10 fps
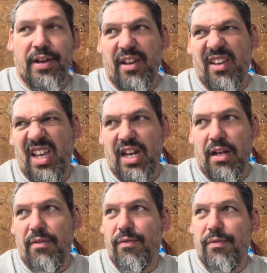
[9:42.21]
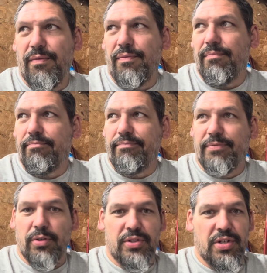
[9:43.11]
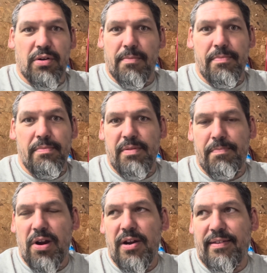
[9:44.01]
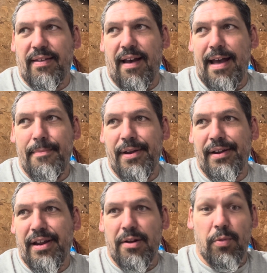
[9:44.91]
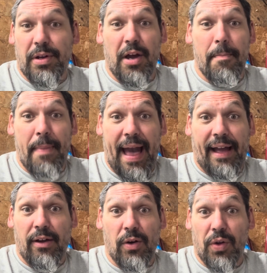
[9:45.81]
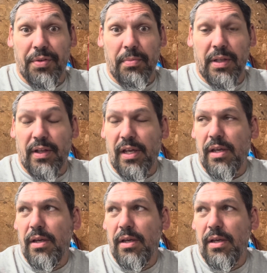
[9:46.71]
I could get it for a certain period of time, and then it would come back ultimately.